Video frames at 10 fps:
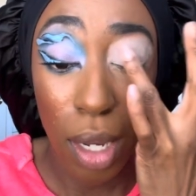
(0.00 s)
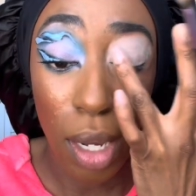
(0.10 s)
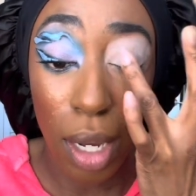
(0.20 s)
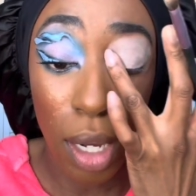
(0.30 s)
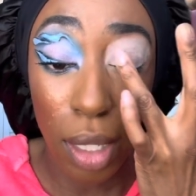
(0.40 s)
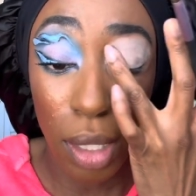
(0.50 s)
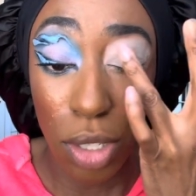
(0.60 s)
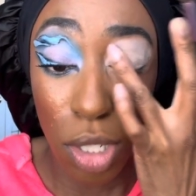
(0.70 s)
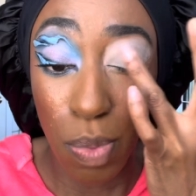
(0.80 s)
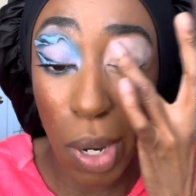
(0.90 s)
Let's
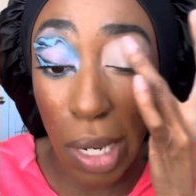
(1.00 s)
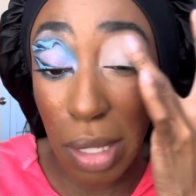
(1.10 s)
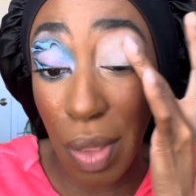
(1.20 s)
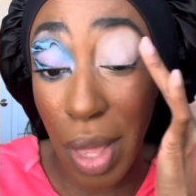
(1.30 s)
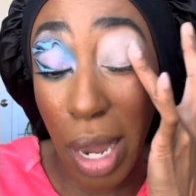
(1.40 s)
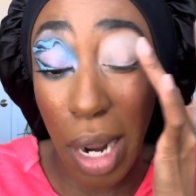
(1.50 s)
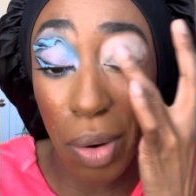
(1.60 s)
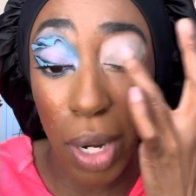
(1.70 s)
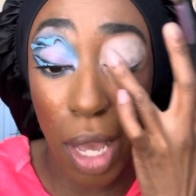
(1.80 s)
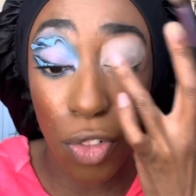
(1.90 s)
just pause on that. I
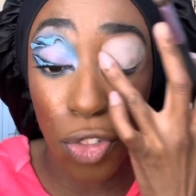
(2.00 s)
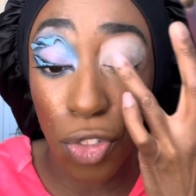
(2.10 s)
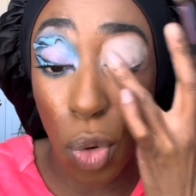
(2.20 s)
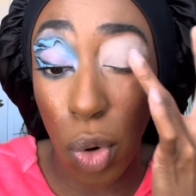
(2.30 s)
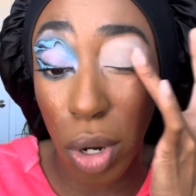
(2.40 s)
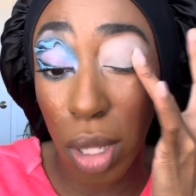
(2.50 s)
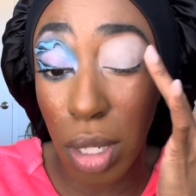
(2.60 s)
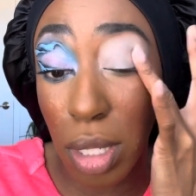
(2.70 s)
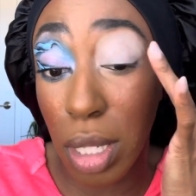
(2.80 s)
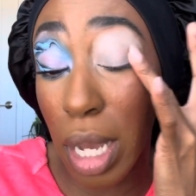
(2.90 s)
already have 4 looks
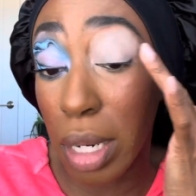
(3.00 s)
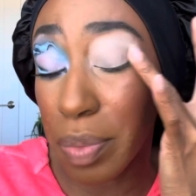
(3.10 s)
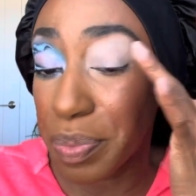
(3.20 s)
done.